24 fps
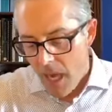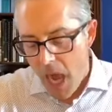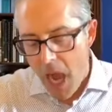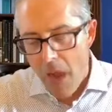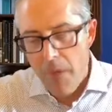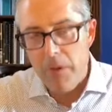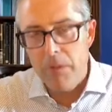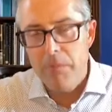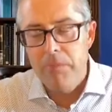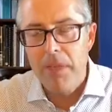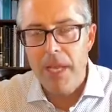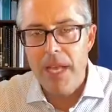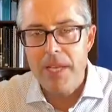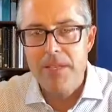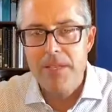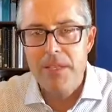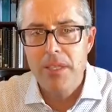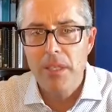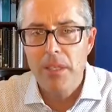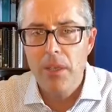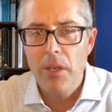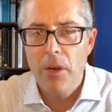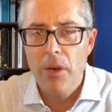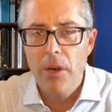I will bless
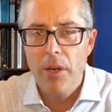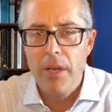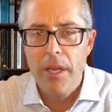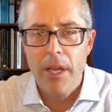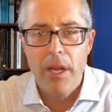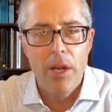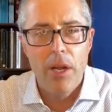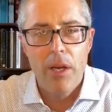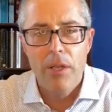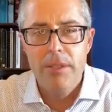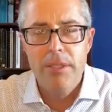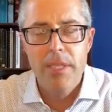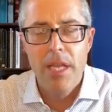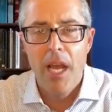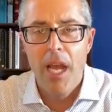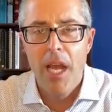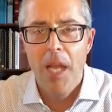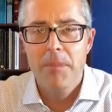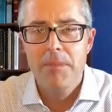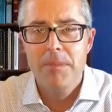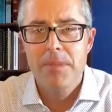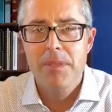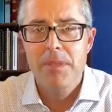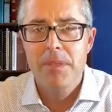the Lord at all times.
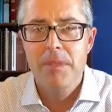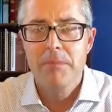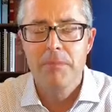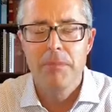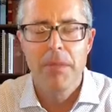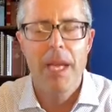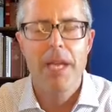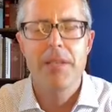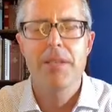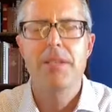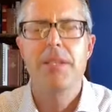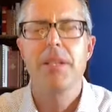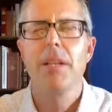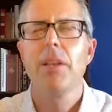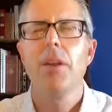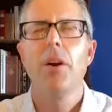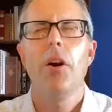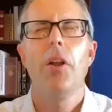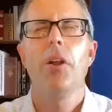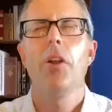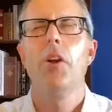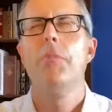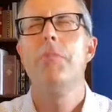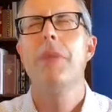Bless the
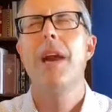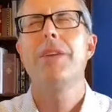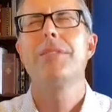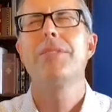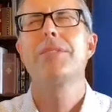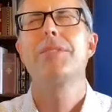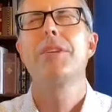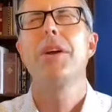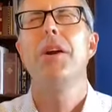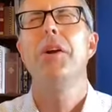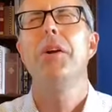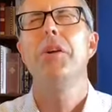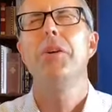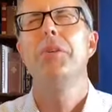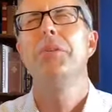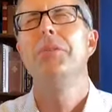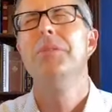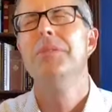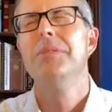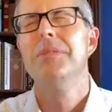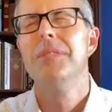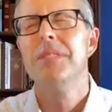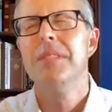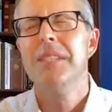Lord, O oh my soul,